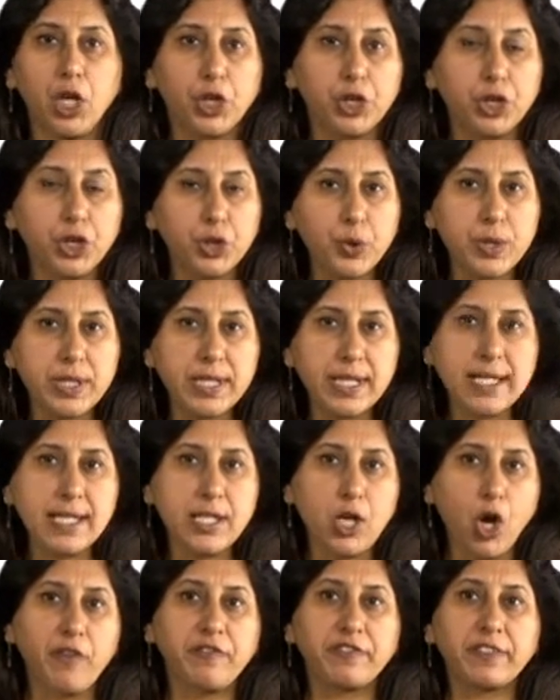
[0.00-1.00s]
Uses
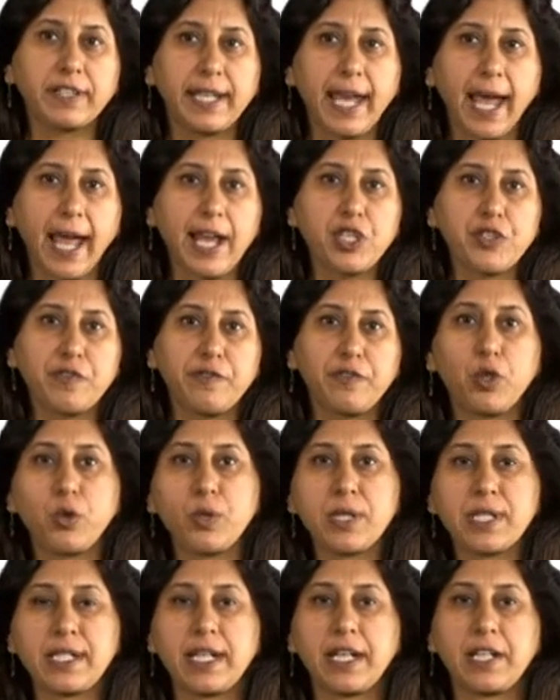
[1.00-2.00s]
of cash flow
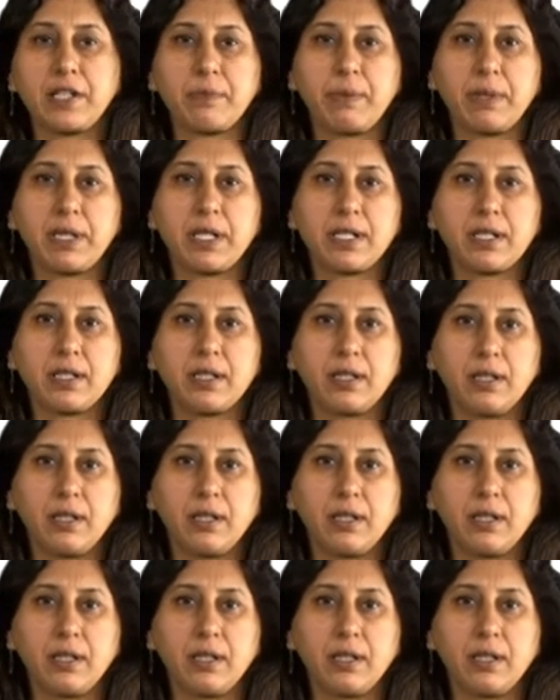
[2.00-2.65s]
statement.